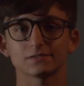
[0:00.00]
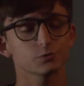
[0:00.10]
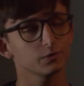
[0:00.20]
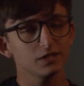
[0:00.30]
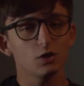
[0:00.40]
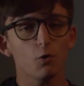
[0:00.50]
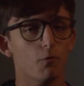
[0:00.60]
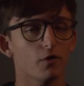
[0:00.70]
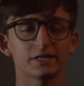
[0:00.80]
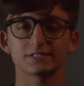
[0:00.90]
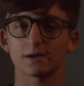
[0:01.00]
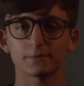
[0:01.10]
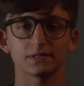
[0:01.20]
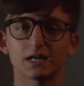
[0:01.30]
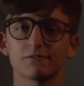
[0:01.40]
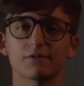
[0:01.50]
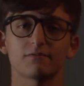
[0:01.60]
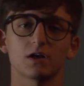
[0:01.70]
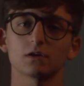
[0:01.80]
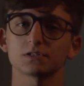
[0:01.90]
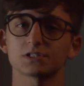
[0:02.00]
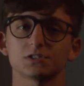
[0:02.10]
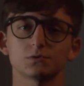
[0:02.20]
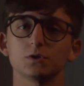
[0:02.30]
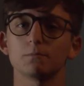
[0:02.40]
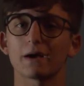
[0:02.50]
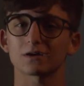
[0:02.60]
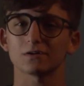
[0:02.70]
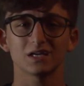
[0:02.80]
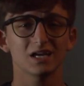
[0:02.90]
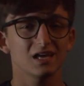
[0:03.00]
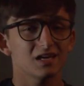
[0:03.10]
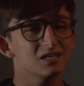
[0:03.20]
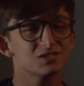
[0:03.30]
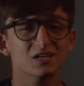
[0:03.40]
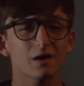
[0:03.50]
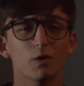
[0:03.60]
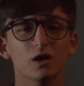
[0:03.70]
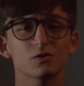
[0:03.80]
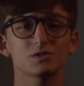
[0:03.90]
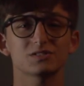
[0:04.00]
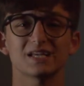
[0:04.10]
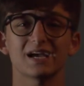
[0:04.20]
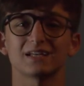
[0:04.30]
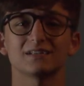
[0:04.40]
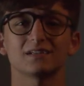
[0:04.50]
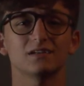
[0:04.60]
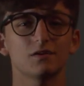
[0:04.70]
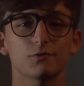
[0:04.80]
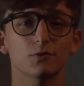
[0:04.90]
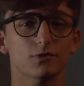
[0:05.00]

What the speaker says: there's really no point in dumping $95 into a new battery each time one goes dead. And if you